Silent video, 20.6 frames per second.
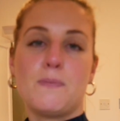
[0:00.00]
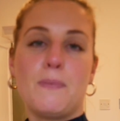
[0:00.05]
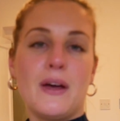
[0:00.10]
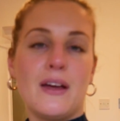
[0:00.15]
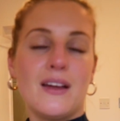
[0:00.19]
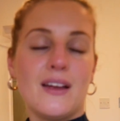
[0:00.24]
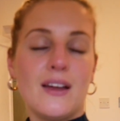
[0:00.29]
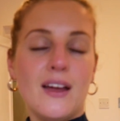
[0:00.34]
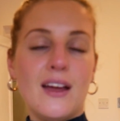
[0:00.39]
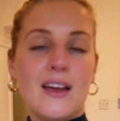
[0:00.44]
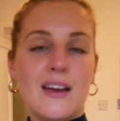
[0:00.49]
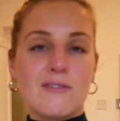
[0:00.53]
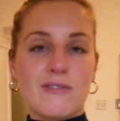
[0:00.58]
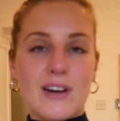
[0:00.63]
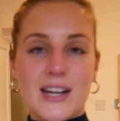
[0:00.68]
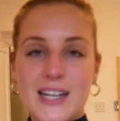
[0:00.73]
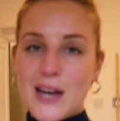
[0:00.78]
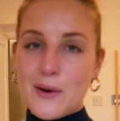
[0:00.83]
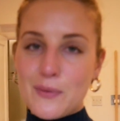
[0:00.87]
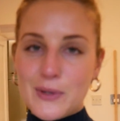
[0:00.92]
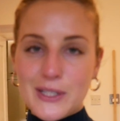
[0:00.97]
But
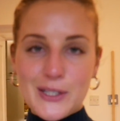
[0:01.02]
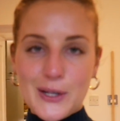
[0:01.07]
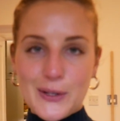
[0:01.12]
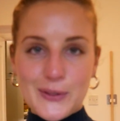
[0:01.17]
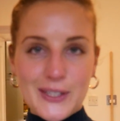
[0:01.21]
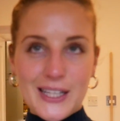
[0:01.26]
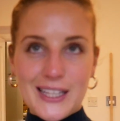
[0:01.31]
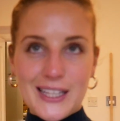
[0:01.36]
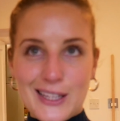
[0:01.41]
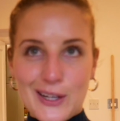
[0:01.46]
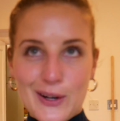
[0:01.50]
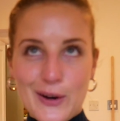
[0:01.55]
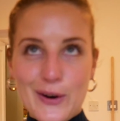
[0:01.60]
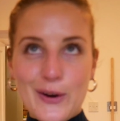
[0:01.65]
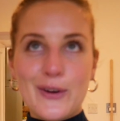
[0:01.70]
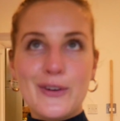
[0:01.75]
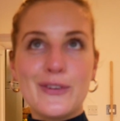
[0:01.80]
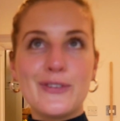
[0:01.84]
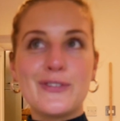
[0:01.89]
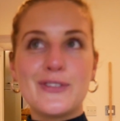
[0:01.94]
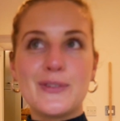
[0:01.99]
right now we don't the
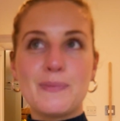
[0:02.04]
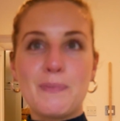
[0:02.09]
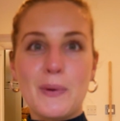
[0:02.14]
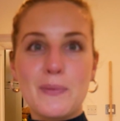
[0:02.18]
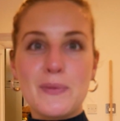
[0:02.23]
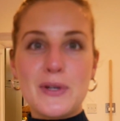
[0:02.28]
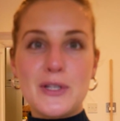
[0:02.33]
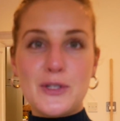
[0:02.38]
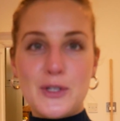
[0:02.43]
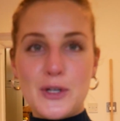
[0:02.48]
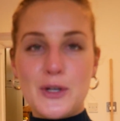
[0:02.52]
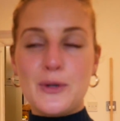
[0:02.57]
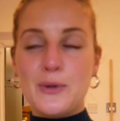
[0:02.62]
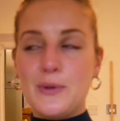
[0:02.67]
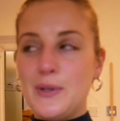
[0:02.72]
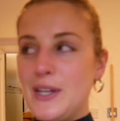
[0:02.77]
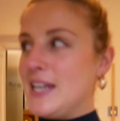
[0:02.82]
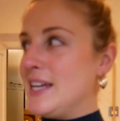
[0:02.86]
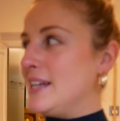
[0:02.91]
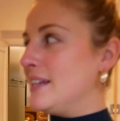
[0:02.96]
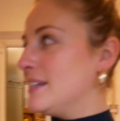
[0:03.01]
loft, but we do
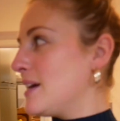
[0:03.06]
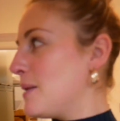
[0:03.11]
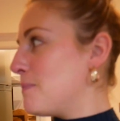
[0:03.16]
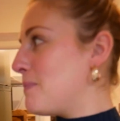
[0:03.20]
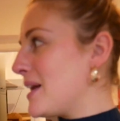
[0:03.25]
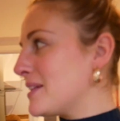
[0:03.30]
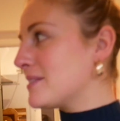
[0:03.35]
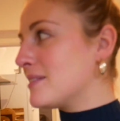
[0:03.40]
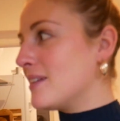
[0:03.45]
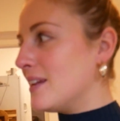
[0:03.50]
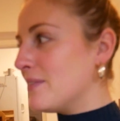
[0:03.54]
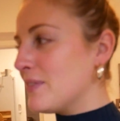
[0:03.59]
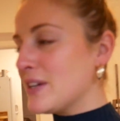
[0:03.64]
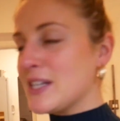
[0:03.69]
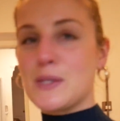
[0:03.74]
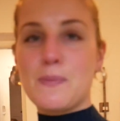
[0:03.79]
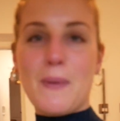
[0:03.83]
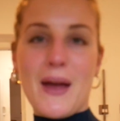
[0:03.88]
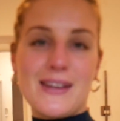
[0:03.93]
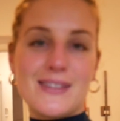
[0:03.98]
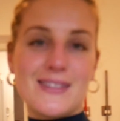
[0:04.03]
need a better living
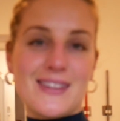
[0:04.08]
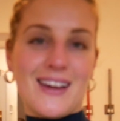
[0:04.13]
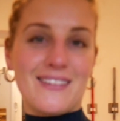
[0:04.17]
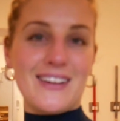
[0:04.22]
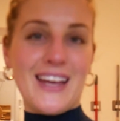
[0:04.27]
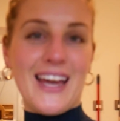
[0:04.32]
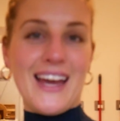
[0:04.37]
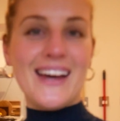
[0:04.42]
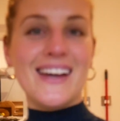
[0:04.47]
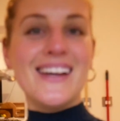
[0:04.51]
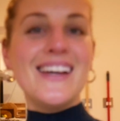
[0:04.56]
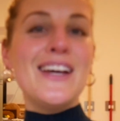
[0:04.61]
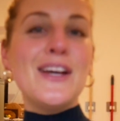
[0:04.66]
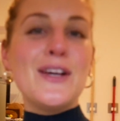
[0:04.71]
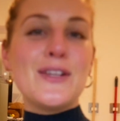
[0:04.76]
space down here.